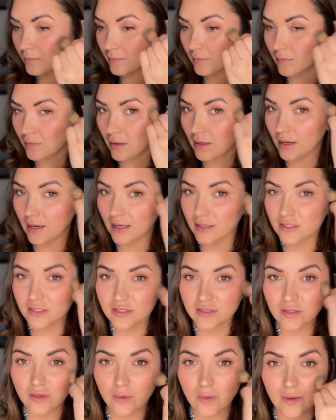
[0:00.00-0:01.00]
And I just
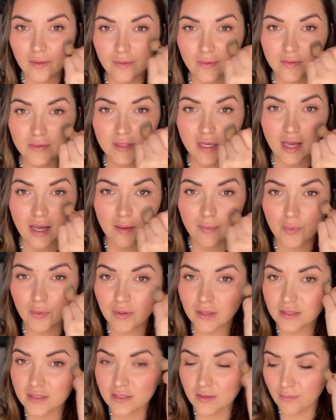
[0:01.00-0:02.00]
go on those high
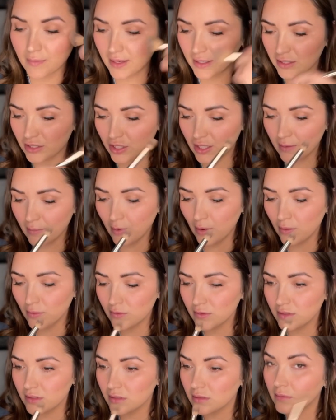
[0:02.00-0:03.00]
points on my
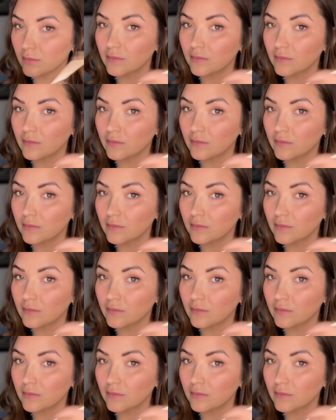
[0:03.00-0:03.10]
cheekbones.